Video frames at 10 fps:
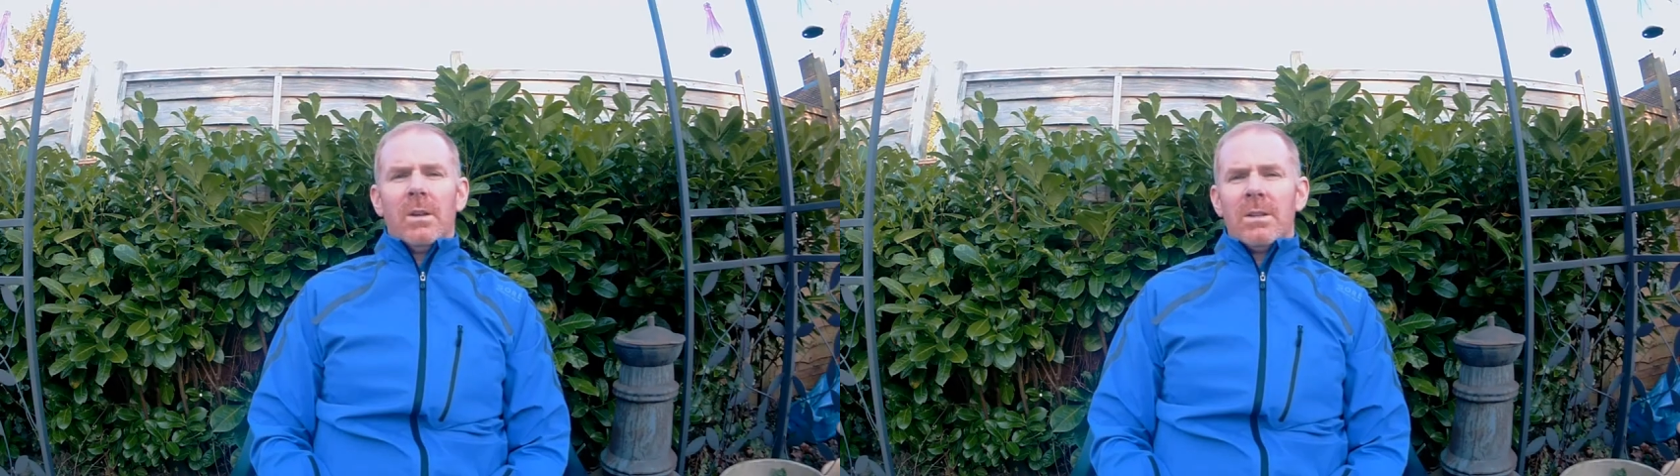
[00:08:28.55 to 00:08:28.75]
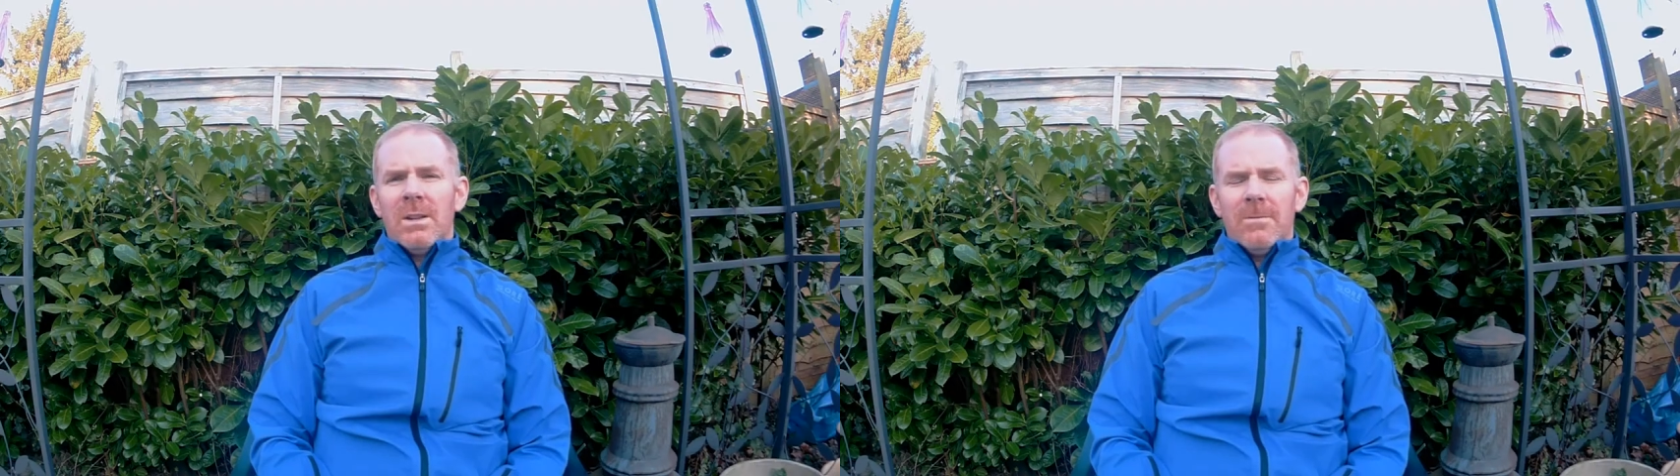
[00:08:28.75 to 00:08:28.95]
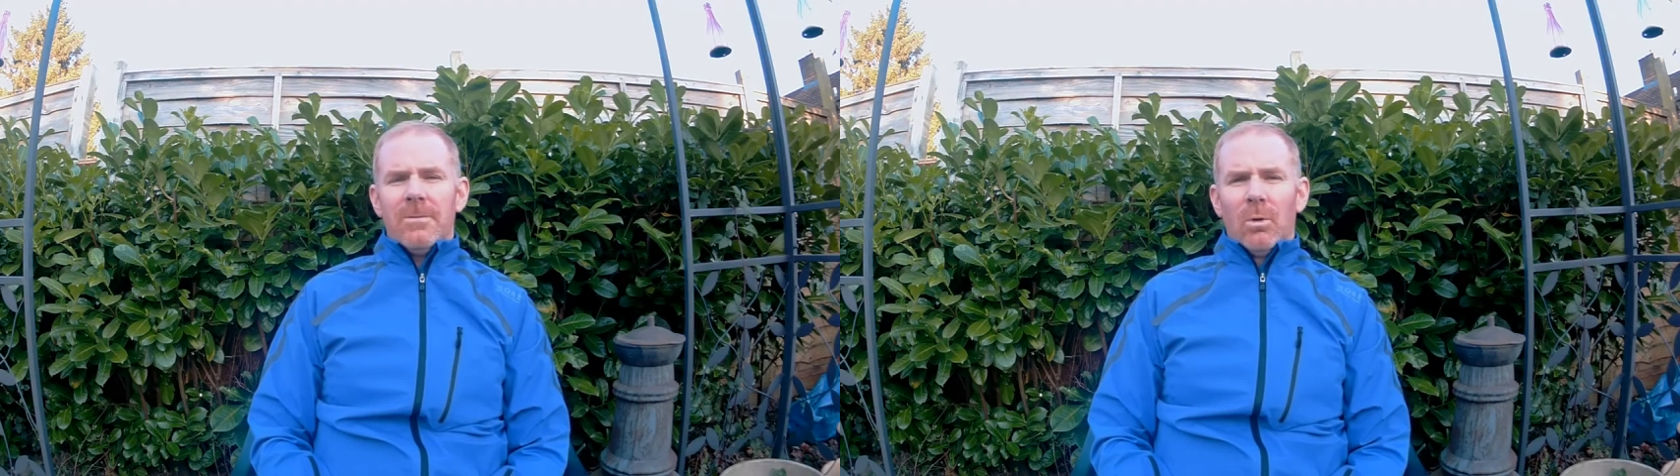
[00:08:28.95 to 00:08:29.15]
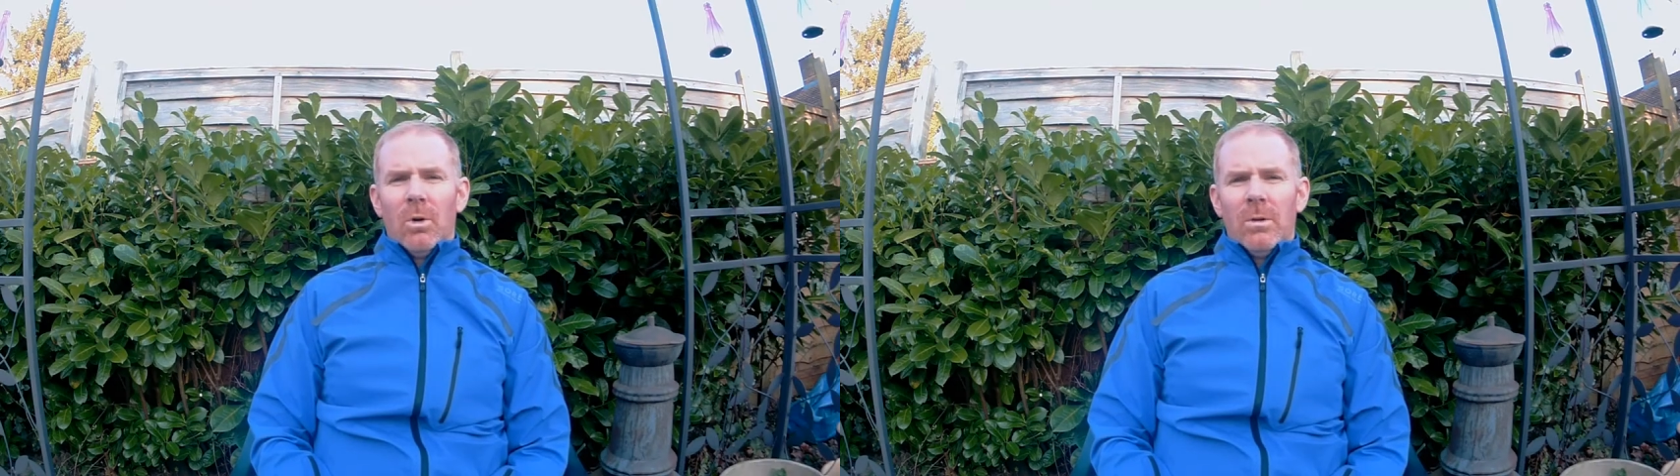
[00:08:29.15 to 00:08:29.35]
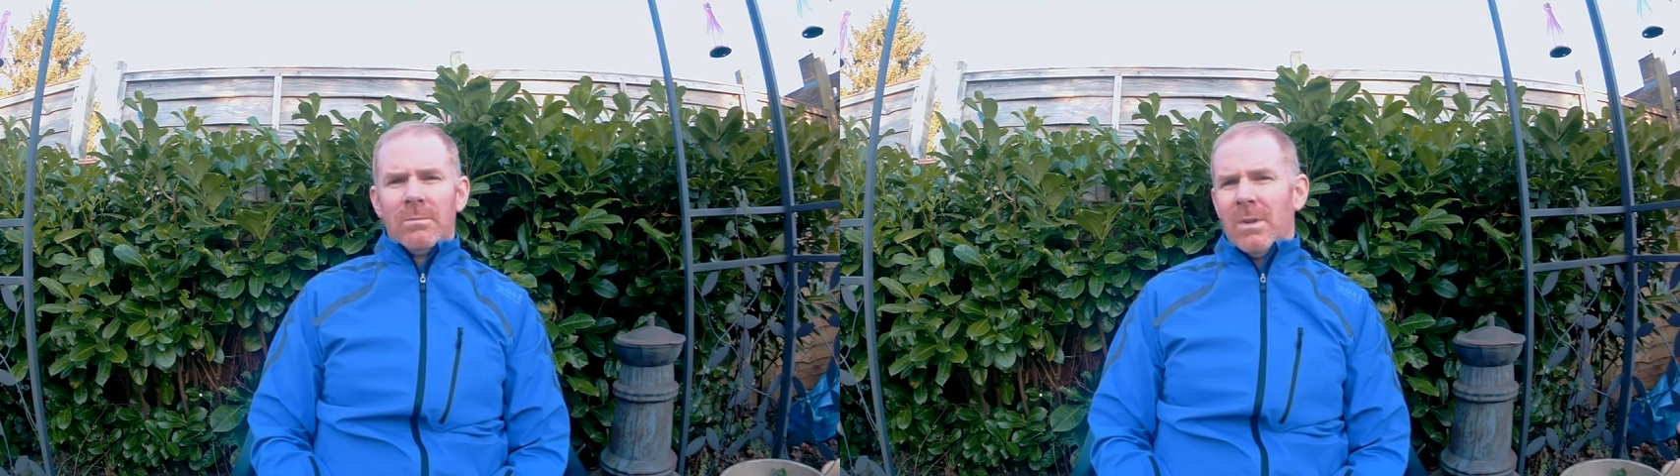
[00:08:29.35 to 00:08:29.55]
Tip
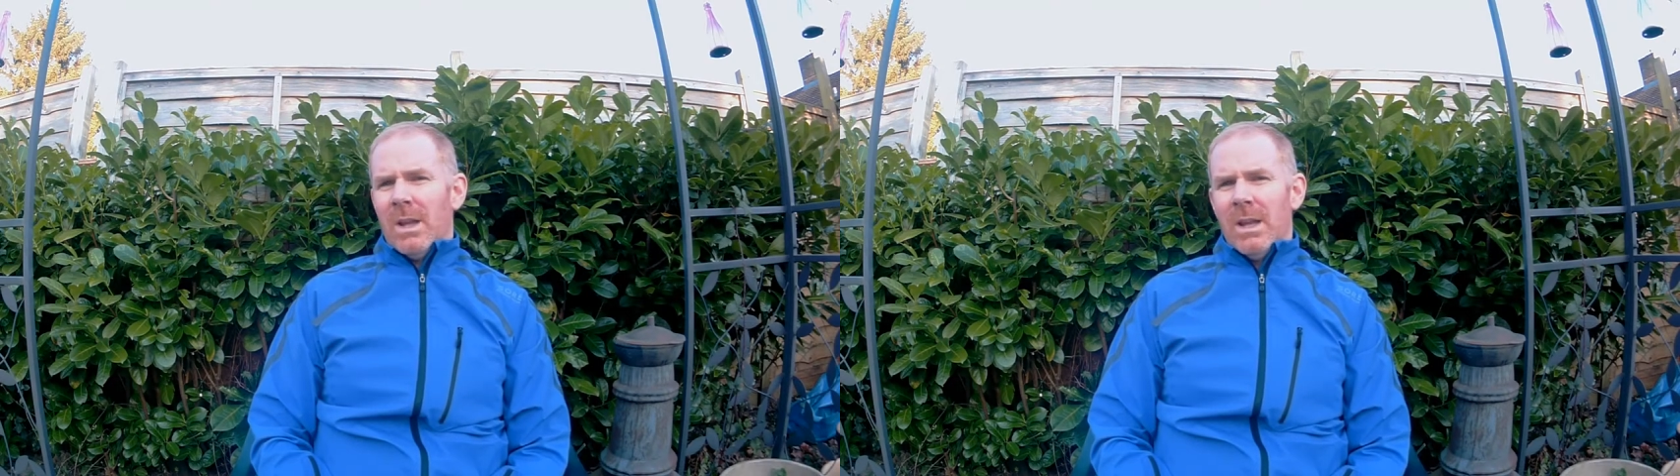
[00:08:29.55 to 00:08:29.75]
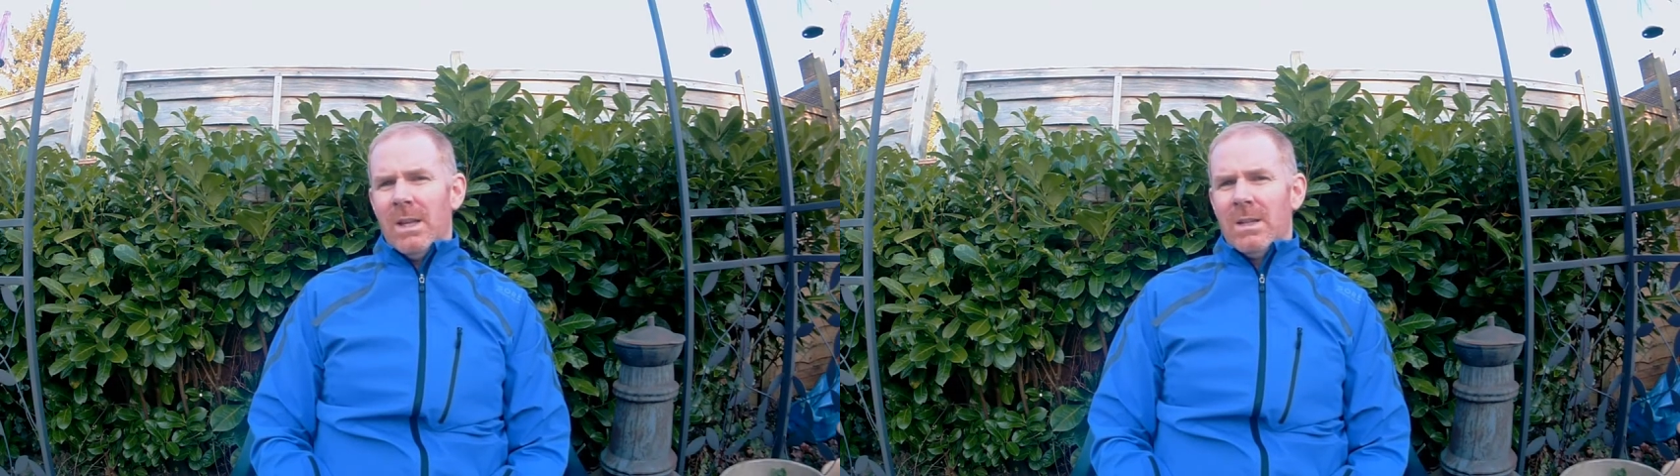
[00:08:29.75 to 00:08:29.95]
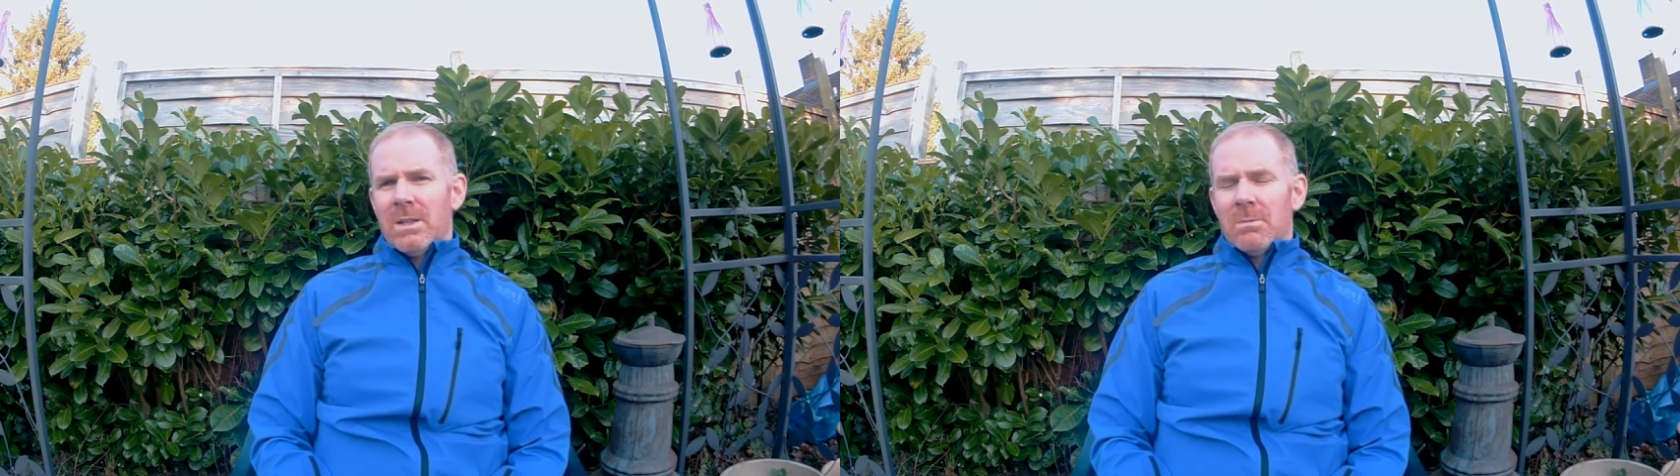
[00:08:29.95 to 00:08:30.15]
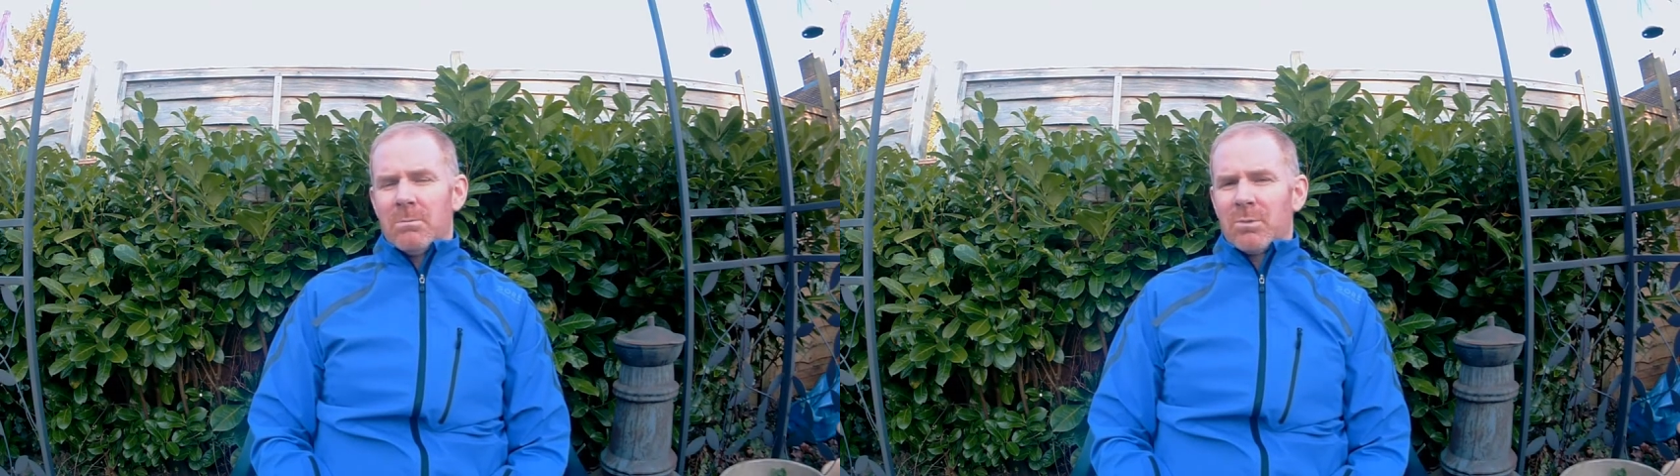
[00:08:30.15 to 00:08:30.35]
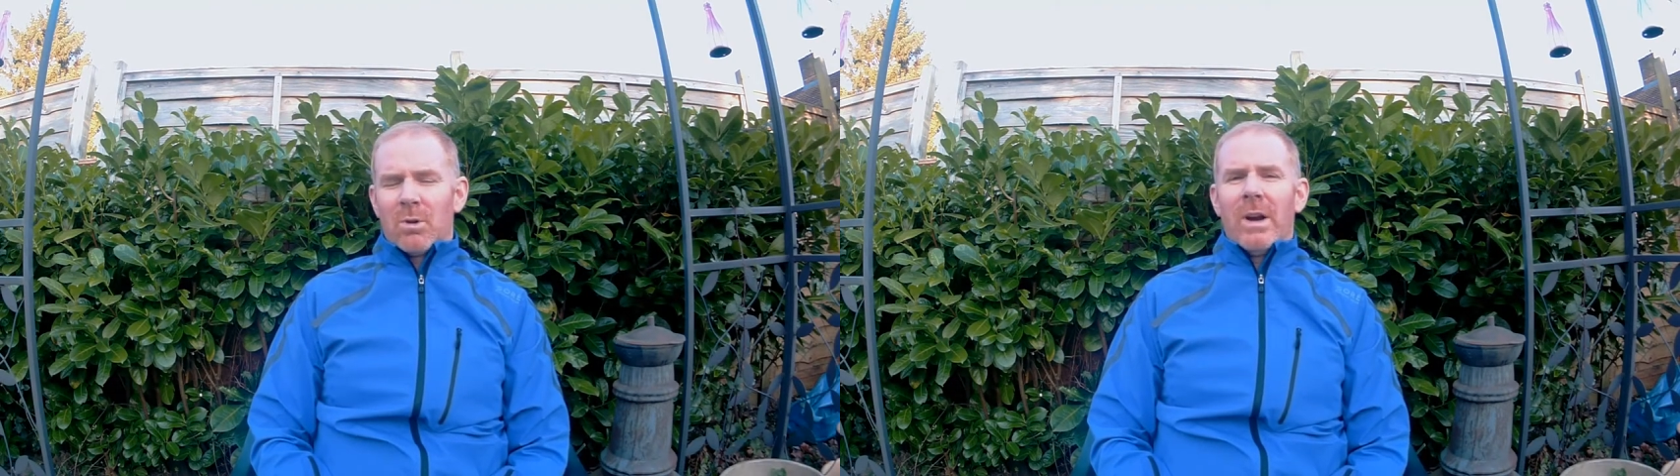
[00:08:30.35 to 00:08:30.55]
4 is
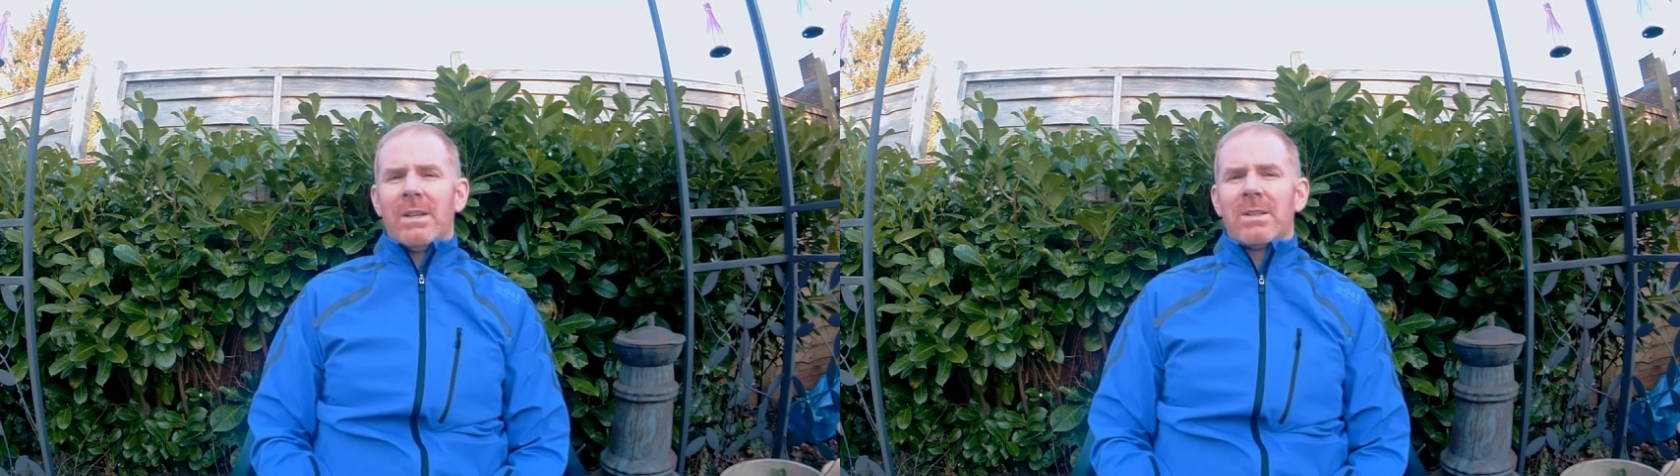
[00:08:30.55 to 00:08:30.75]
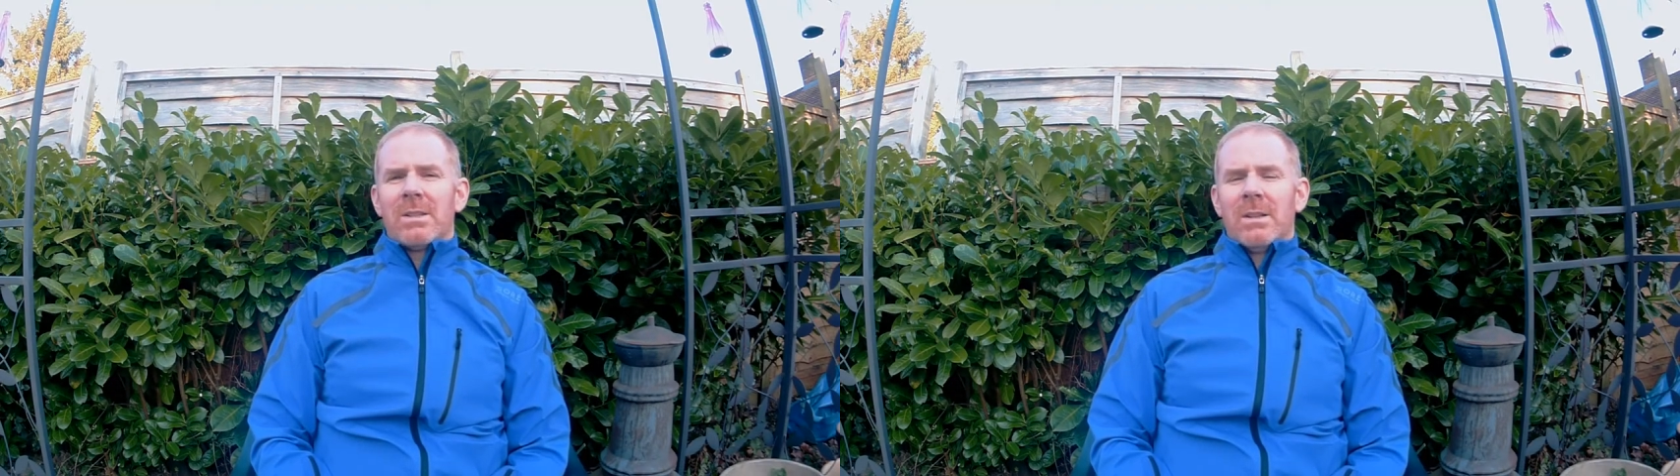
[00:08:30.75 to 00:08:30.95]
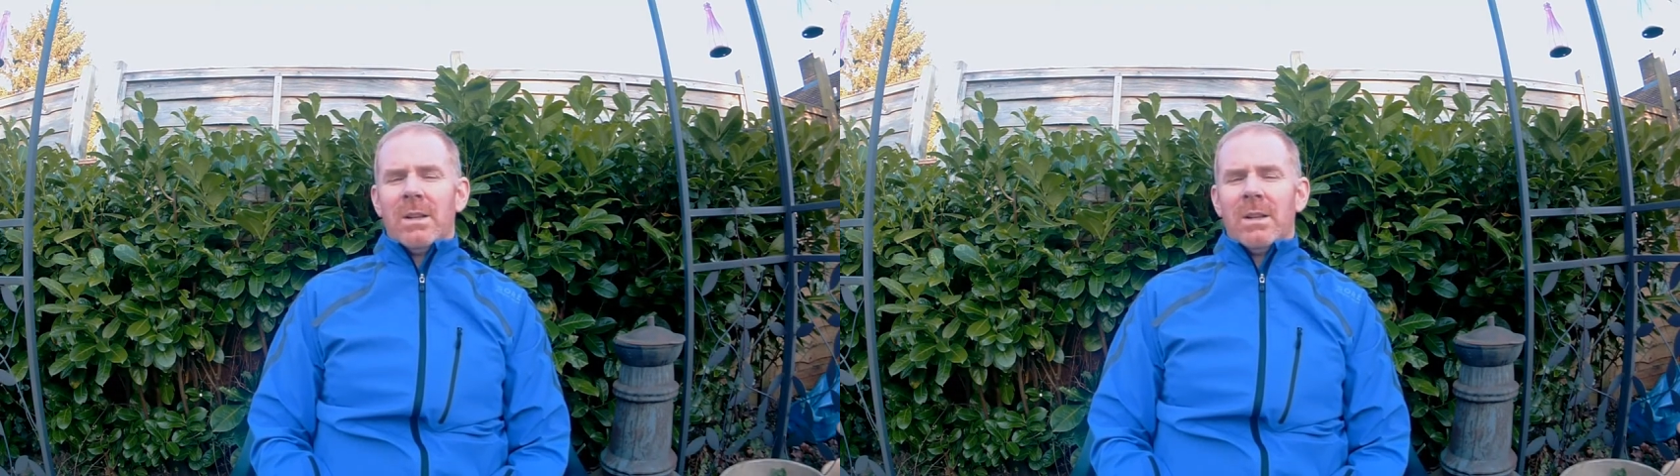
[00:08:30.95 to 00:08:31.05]
price.